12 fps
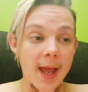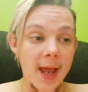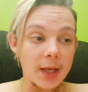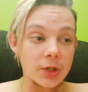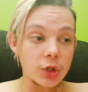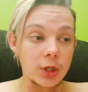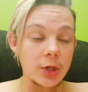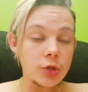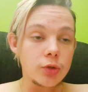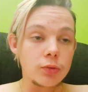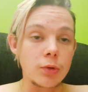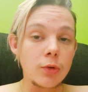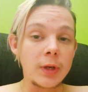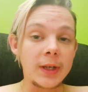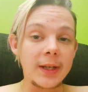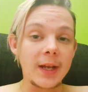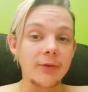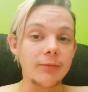actually truly
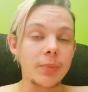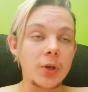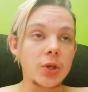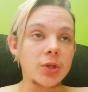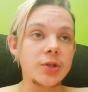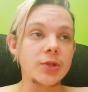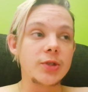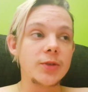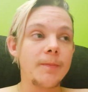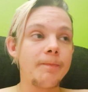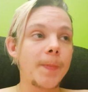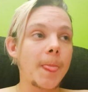love because